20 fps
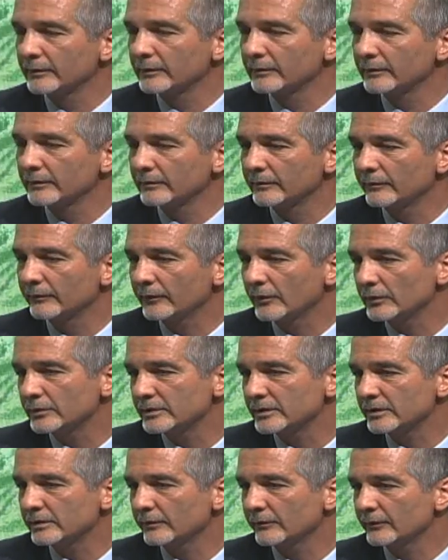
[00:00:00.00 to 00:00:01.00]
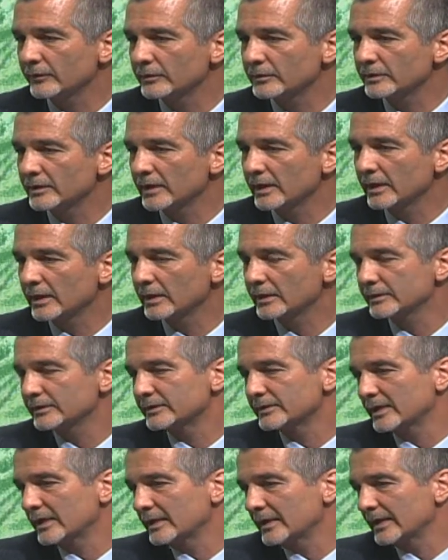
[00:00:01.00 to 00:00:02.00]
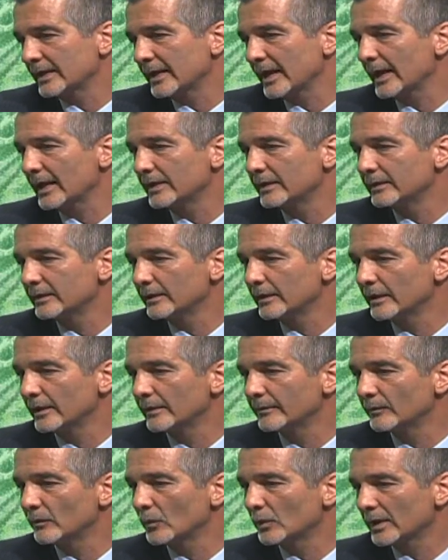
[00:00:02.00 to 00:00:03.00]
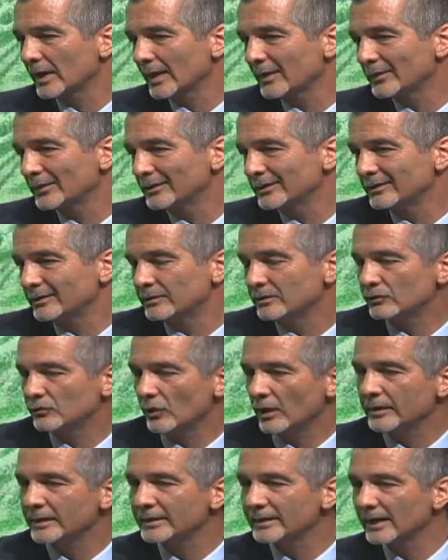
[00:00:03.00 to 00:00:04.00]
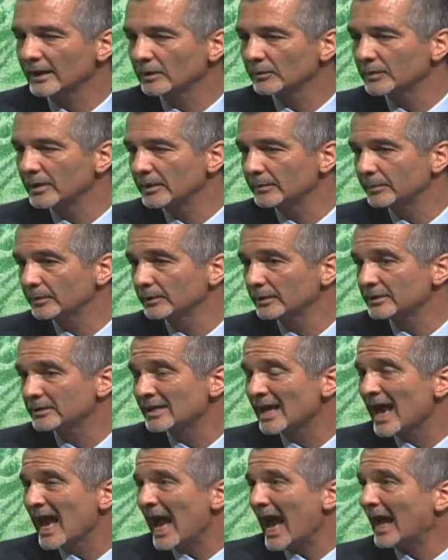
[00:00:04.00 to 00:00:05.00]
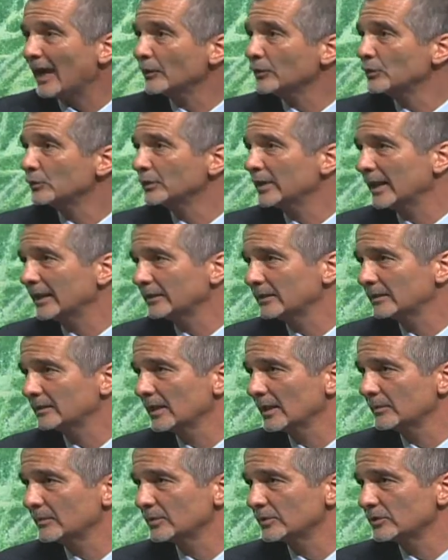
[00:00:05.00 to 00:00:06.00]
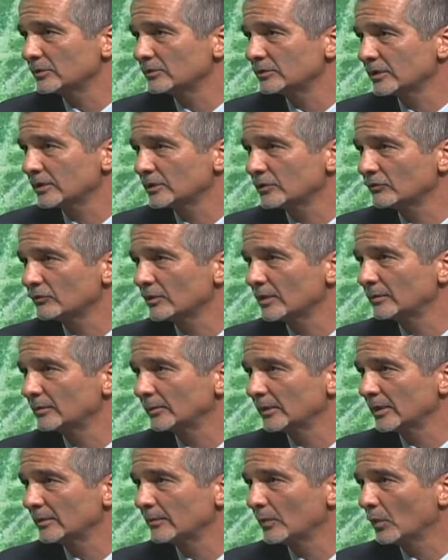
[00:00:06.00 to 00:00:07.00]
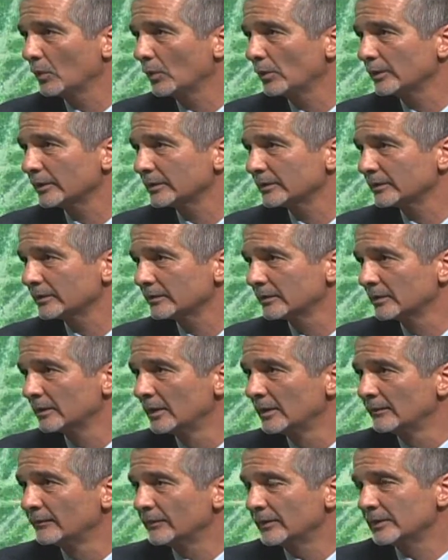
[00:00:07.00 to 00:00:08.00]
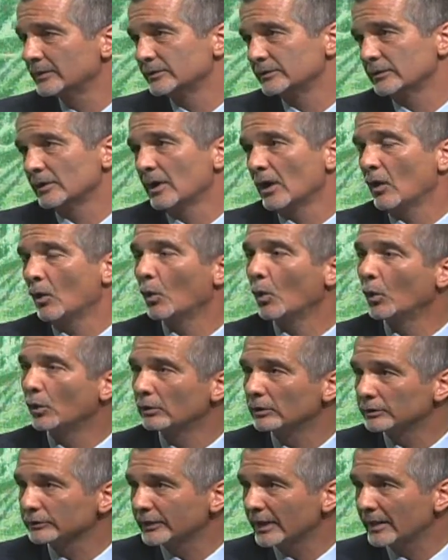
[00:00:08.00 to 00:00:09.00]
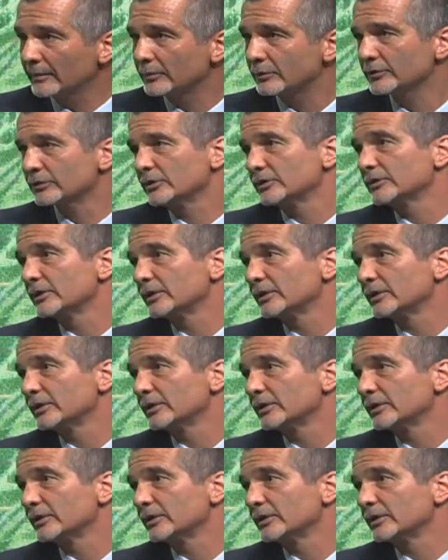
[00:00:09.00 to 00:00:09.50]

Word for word: the, the, first, the first thing is, and again, um, what I would try to tell people is how you take the temperature is extremely important. There's oral temperatures,